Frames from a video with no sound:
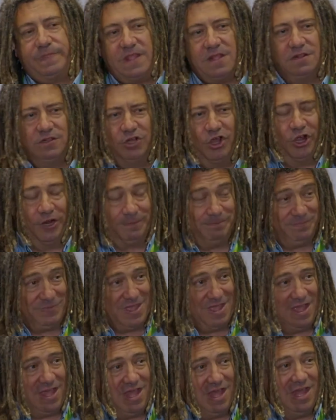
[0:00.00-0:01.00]
Look,
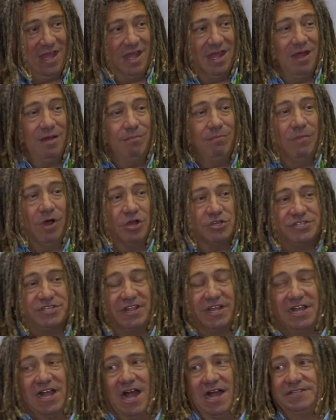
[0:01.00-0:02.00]
most of the
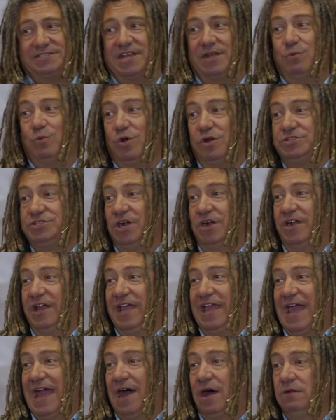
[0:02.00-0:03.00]
content we're turning
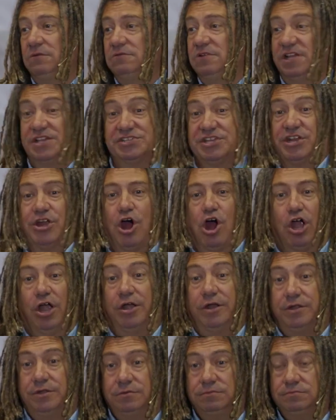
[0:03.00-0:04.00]
out isn't art.
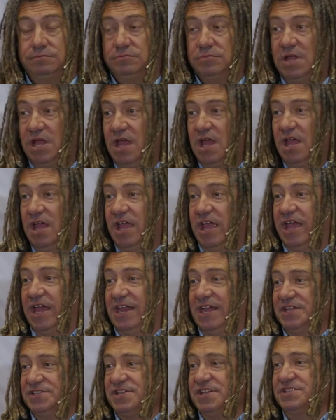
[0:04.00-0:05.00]
It
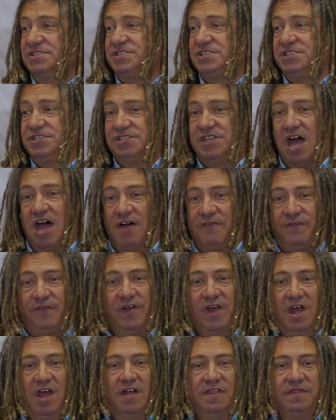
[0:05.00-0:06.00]
isn't stuff
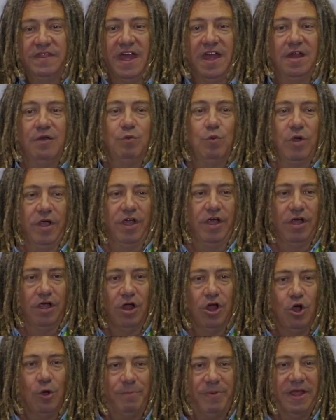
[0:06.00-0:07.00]
that we're
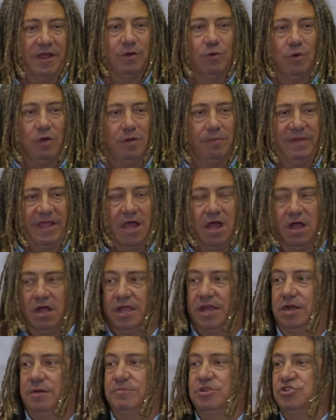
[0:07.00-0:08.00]
hoping will be hung
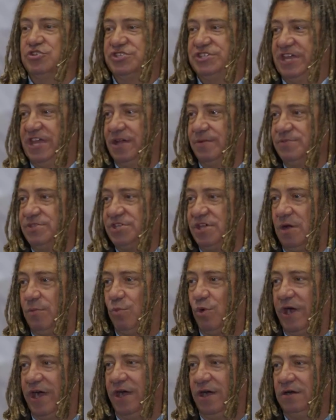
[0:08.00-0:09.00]
in a museum
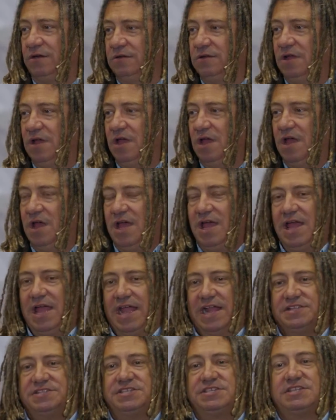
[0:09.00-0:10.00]
somewhere.
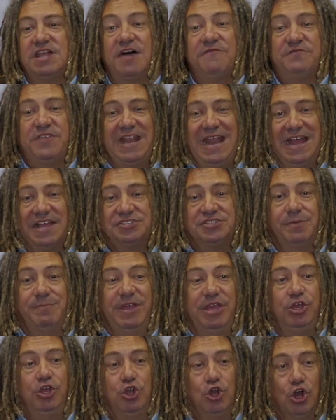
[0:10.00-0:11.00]
It's stuff that has to be
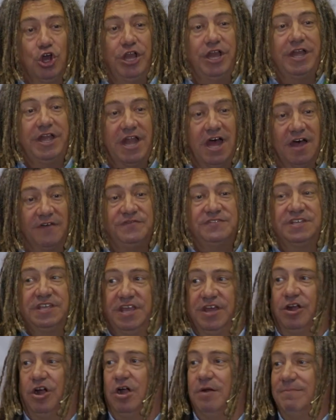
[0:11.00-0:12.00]
good enough to
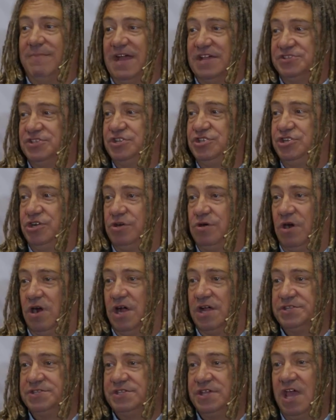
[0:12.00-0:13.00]
get our message
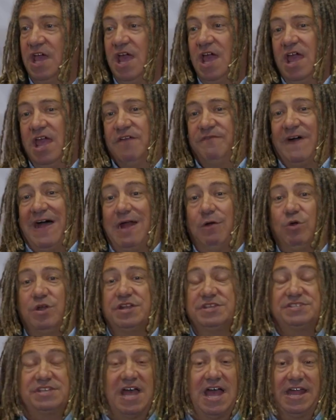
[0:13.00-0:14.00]
across. If I were
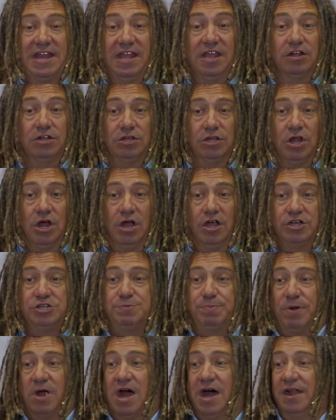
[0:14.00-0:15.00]
designing a large
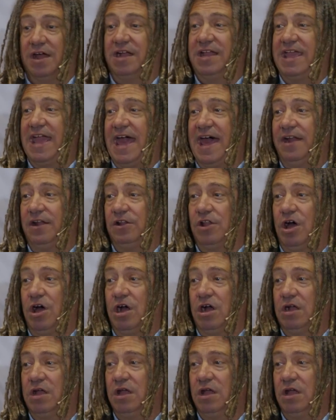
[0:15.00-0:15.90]
product catalog